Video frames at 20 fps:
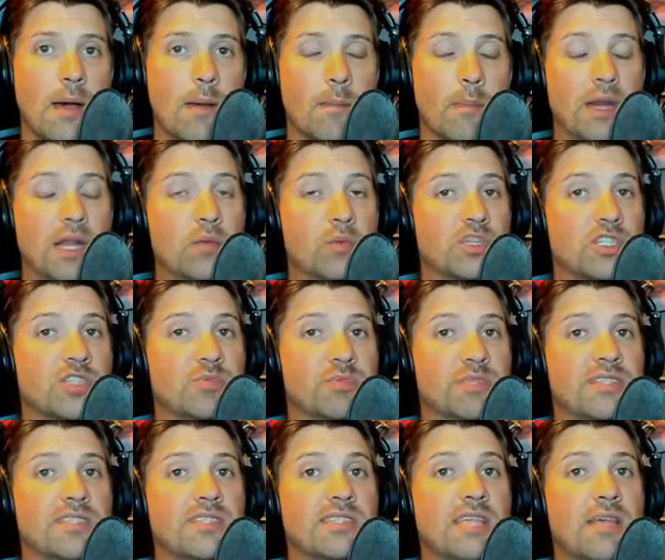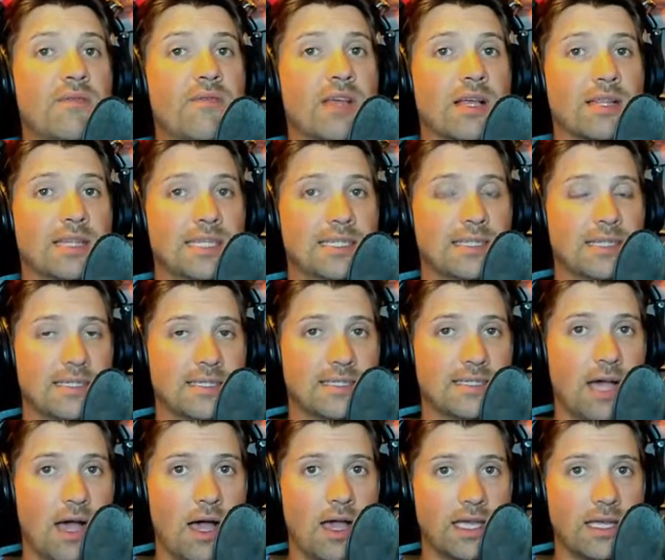but it was specifically
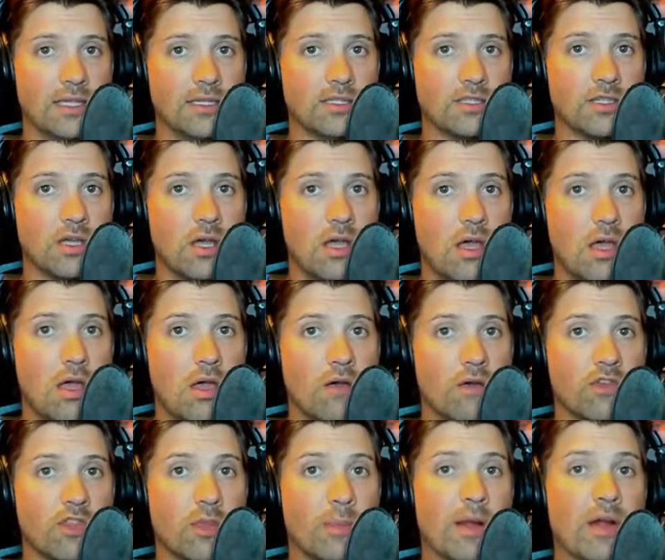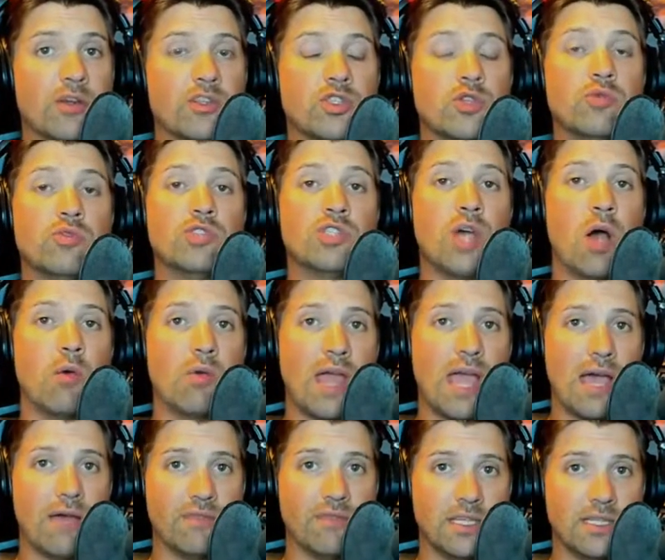designed for the parents who don't
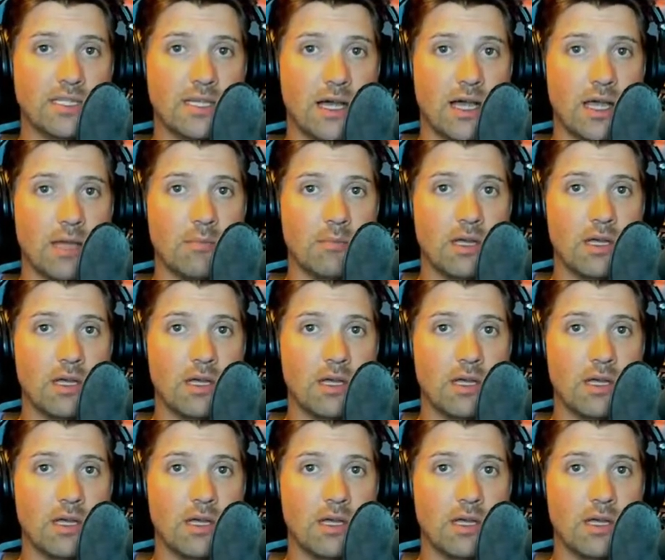have the time.